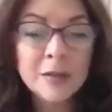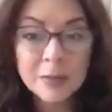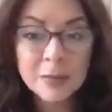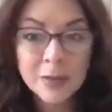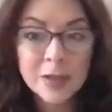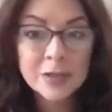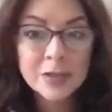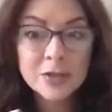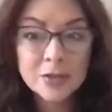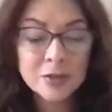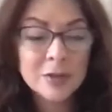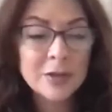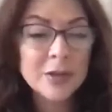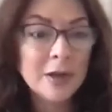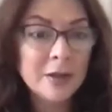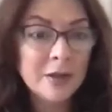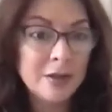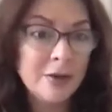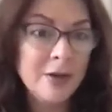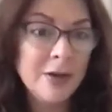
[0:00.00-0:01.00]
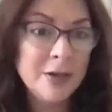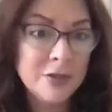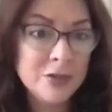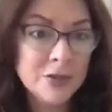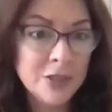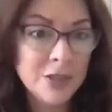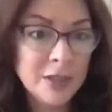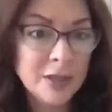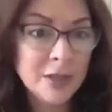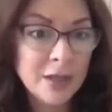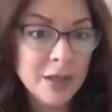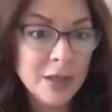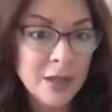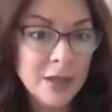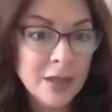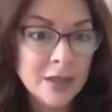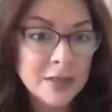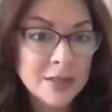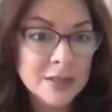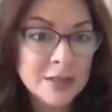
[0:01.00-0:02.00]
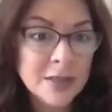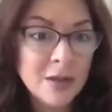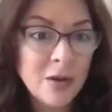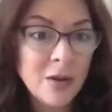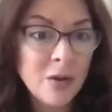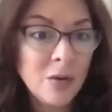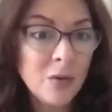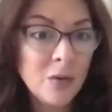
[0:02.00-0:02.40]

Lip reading: intruding on their energy. So